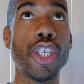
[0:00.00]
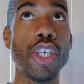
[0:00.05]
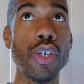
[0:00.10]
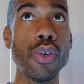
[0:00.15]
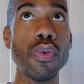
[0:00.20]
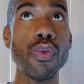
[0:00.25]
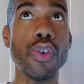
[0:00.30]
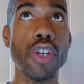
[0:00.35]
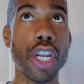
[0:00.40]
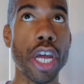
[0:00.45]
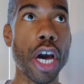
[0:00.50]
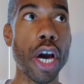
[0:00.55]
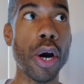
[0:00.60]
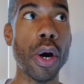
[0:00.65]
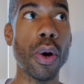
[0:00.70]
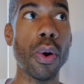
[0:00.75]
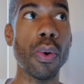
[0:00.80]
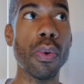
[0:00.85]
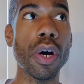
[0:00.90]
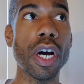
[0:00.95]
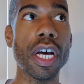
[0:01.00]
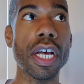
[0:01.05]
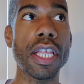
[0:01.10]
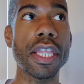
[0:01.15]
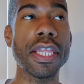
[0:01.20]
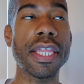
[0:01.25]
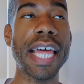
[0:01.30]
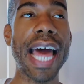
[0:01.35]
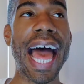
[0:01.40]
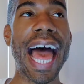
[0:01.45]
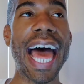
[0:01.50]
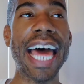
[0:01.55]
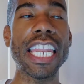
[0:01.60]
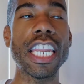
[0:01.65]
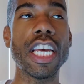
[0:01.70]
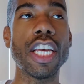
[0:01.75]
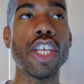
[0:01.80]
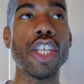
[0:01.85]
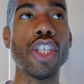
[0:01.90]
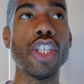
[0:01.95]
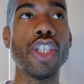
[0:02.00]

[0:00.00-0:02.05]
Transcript: you know that